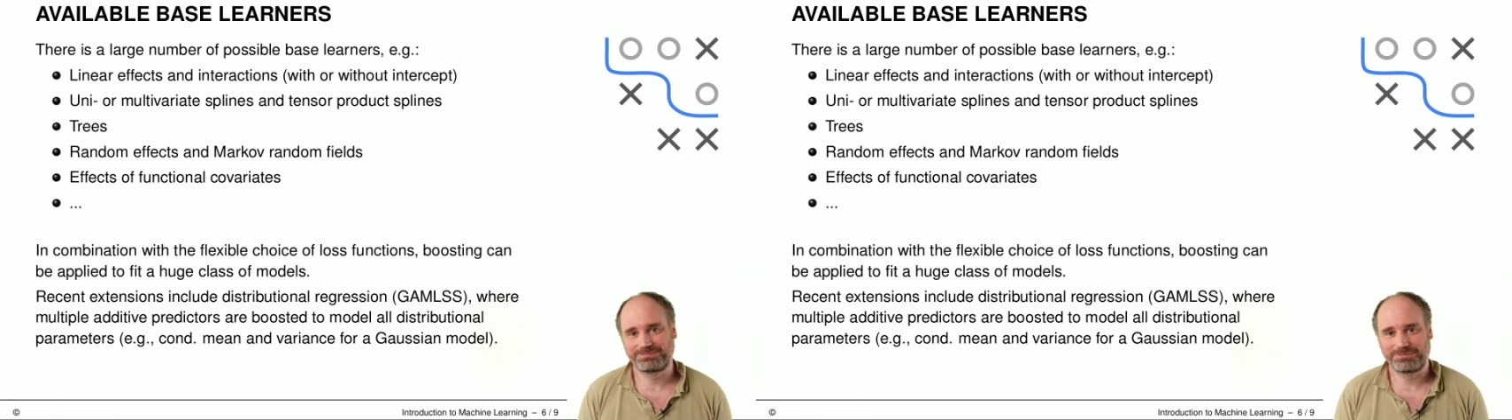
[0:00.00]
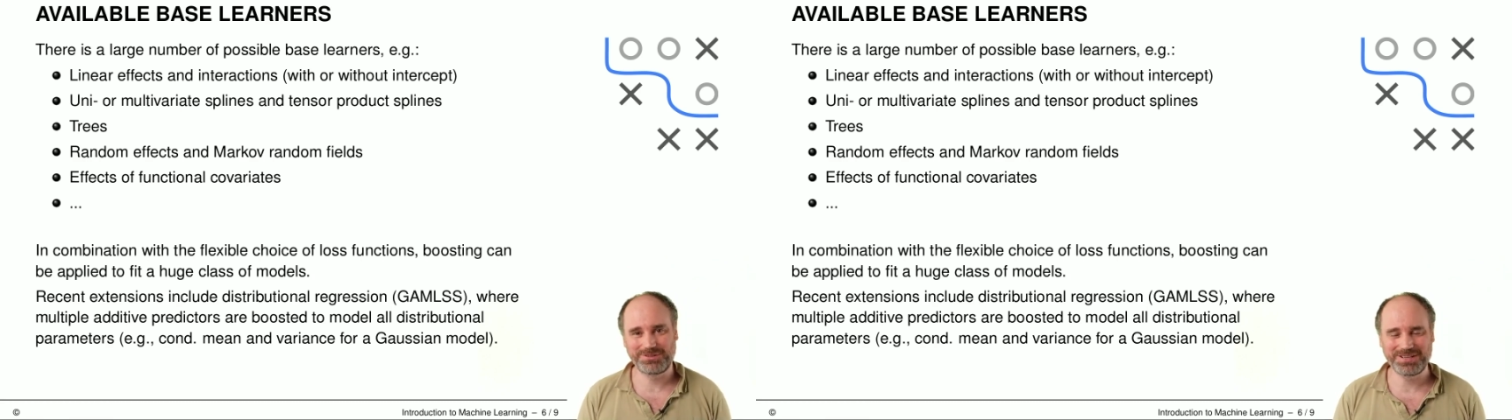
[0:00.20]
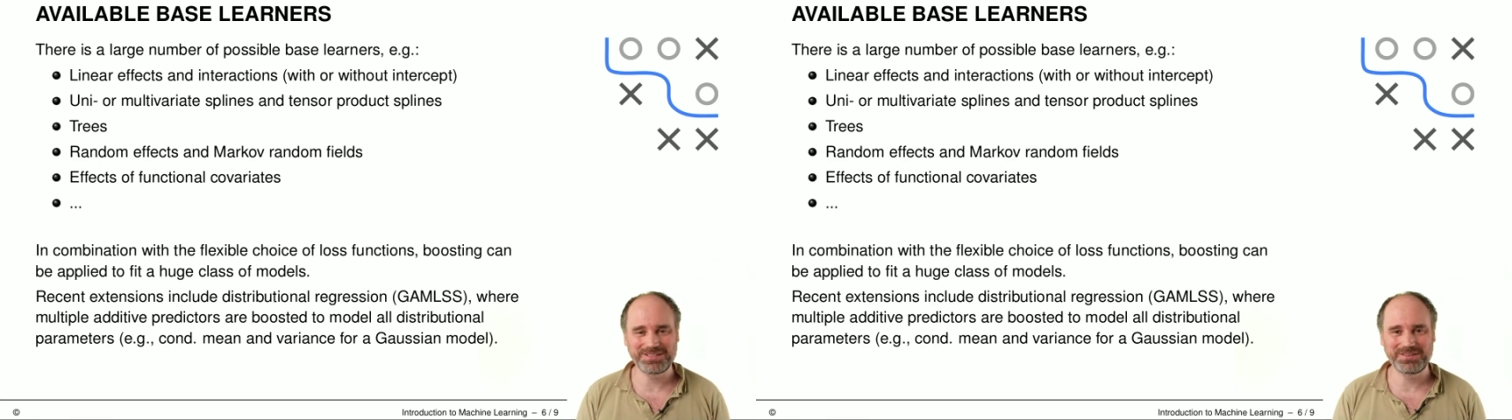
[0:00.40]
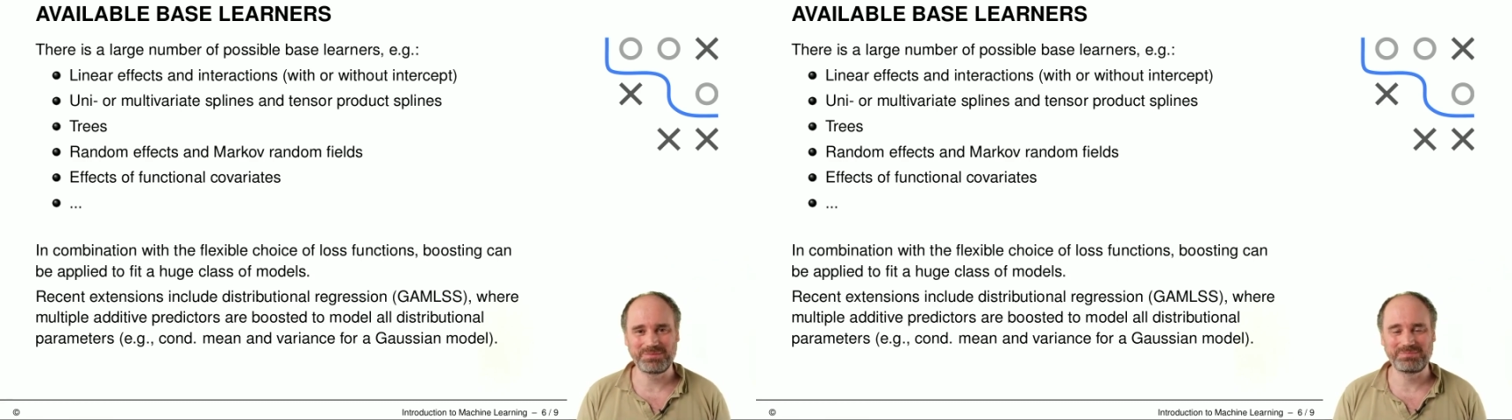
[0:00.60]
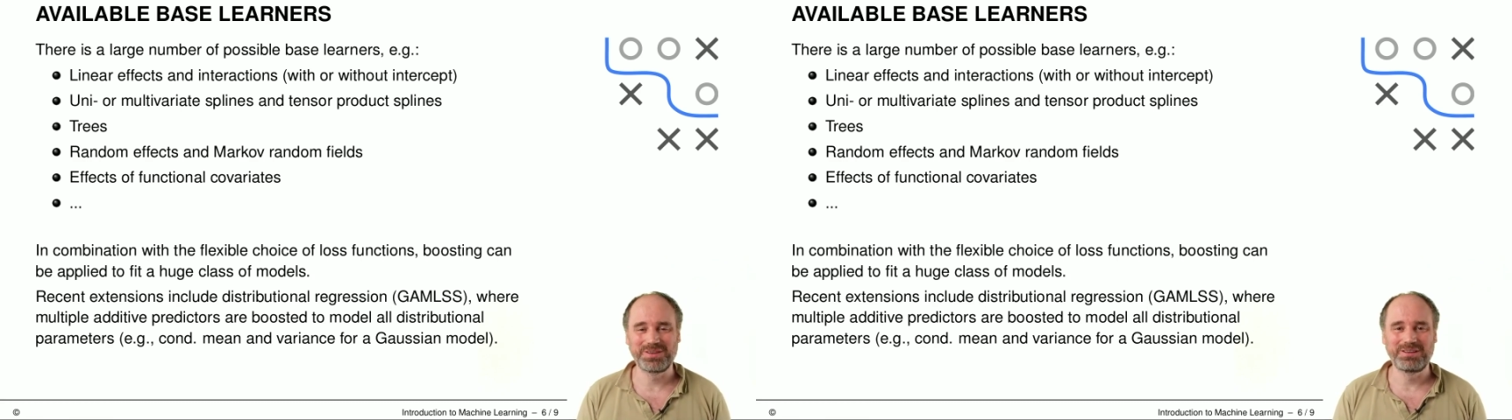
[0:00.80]
discuss them
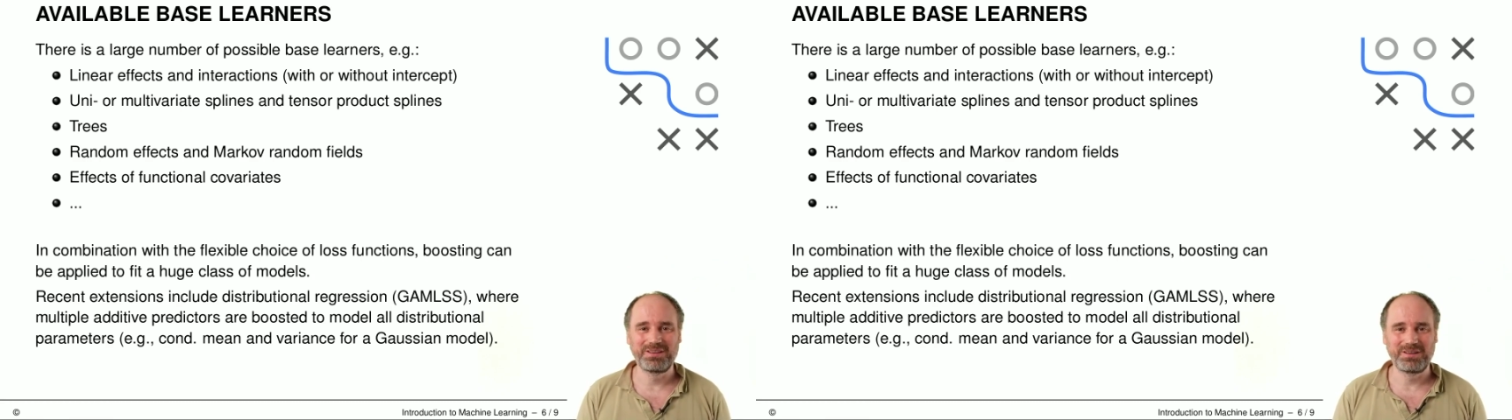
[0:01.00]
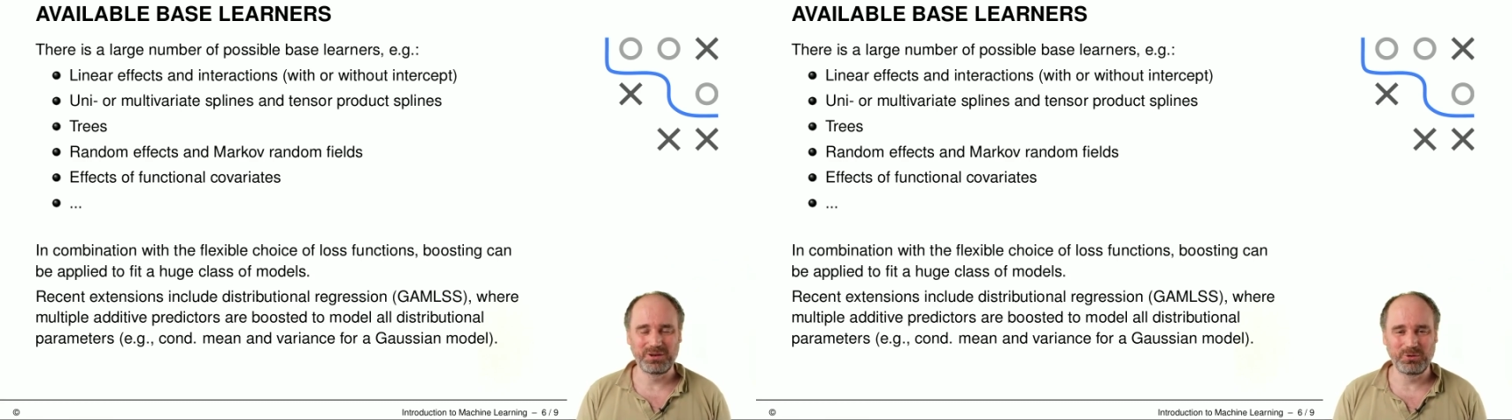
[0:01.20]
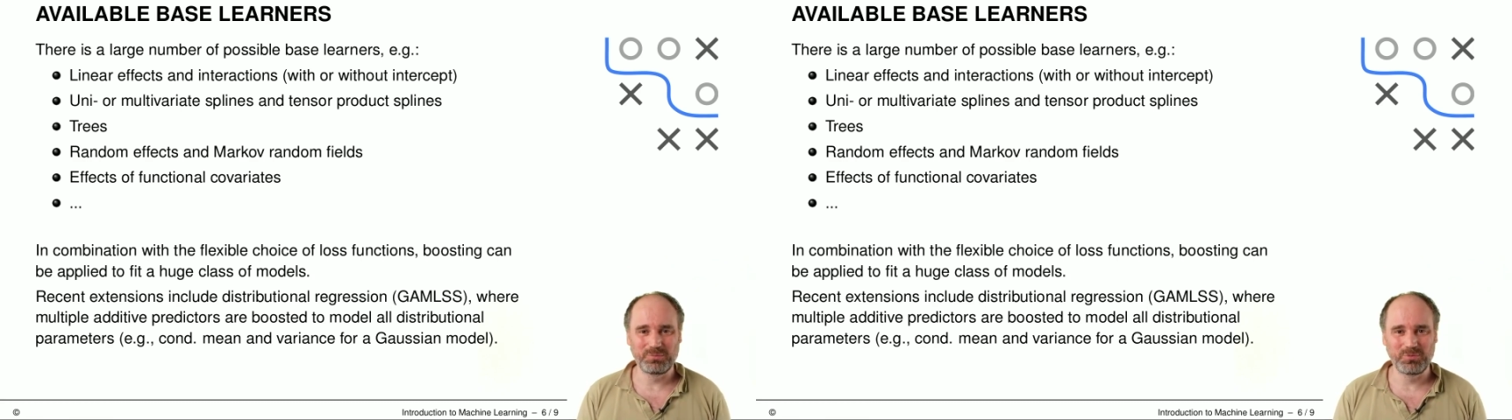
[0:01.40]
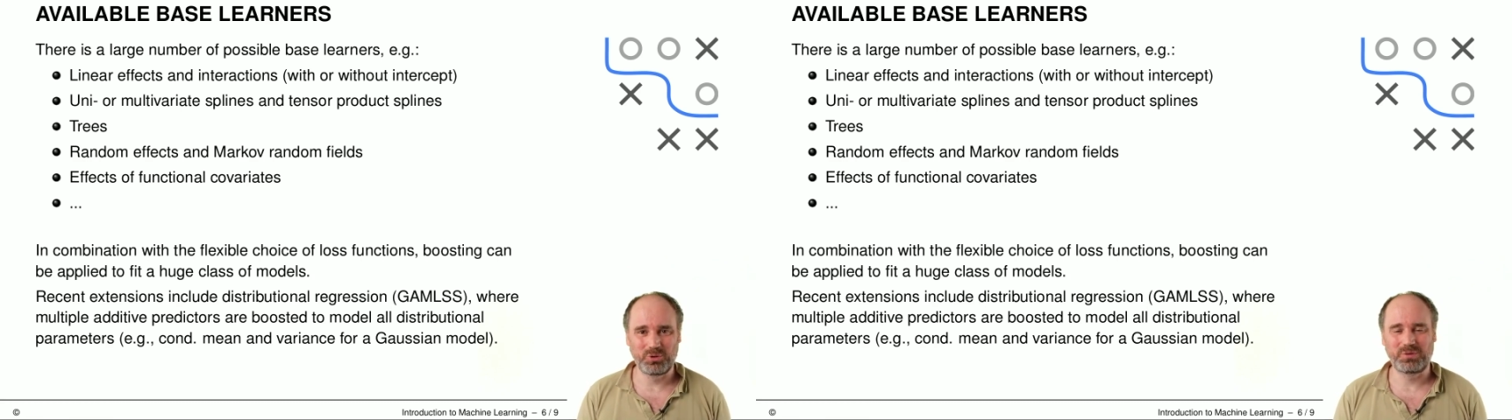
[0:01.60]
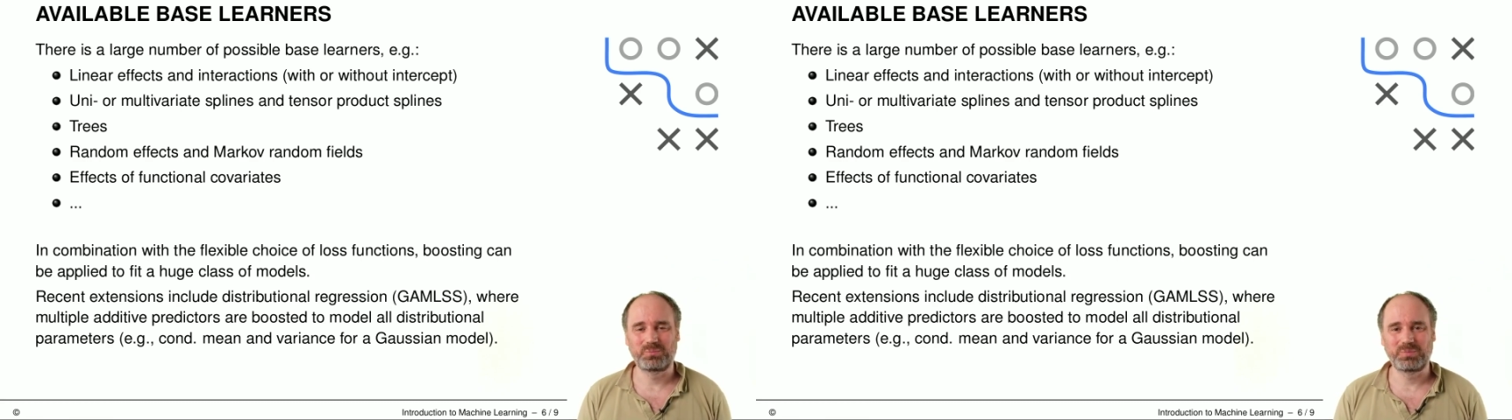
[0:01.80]
a lot
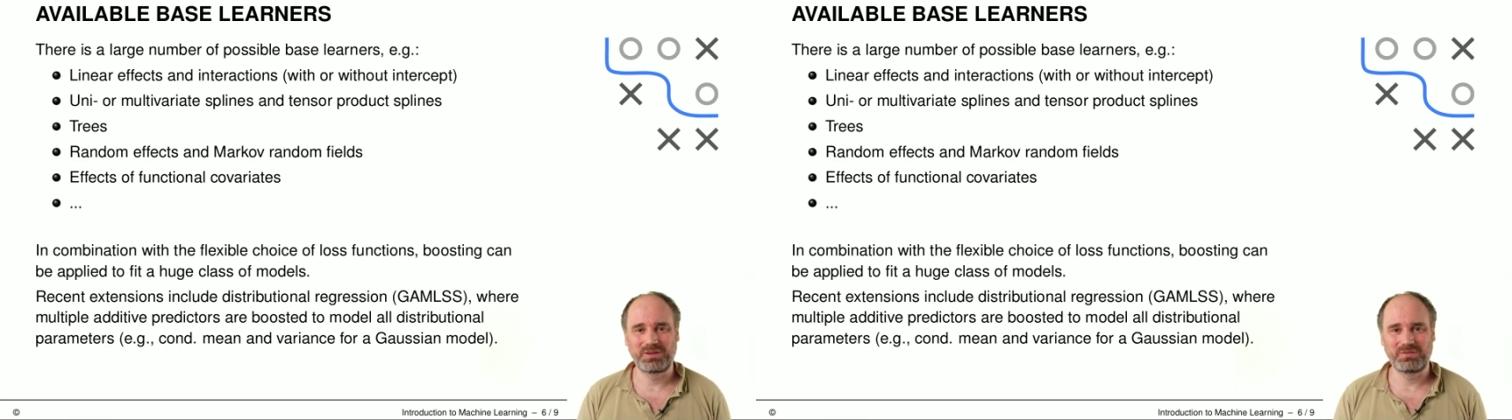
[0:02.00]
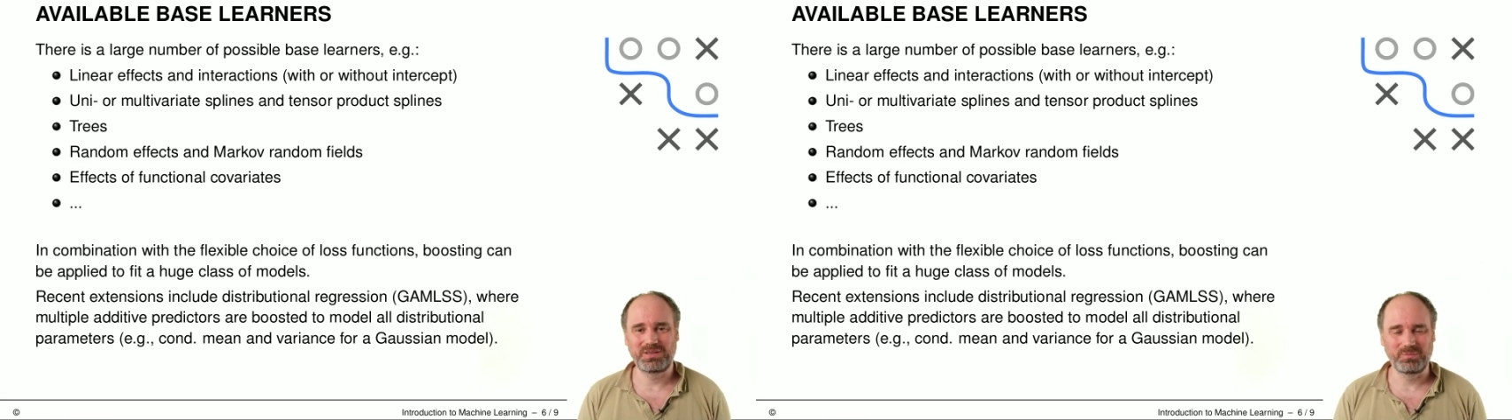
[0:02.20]
more in the